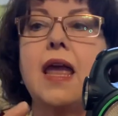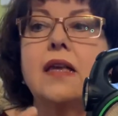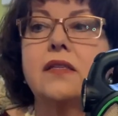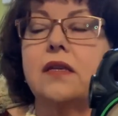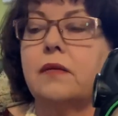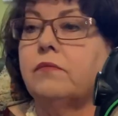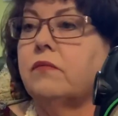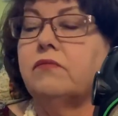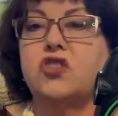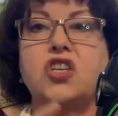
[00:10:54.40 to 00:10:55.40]
Some
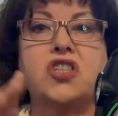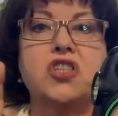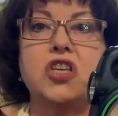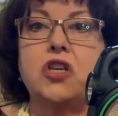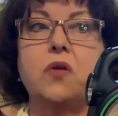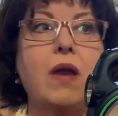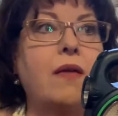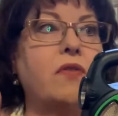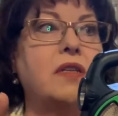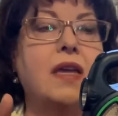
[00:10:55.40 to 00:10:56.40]
just, you know,
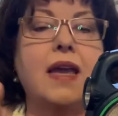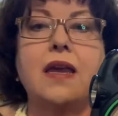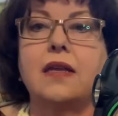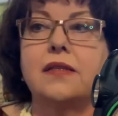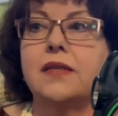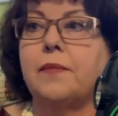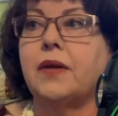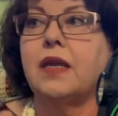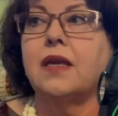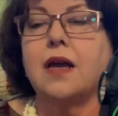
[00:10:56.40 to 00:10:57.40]
every day
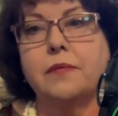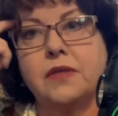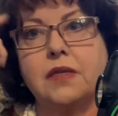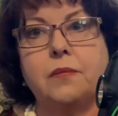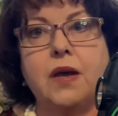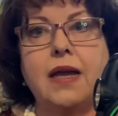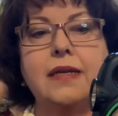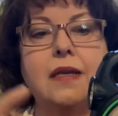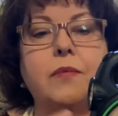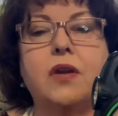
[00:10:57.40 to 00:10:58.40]
somebody comes to
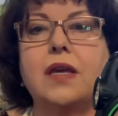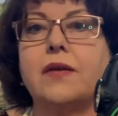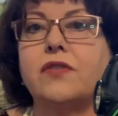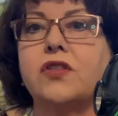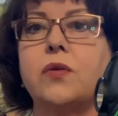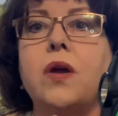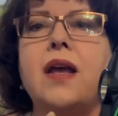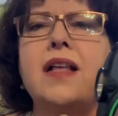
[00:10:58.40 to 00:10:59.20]
mind, I'm going to give it to,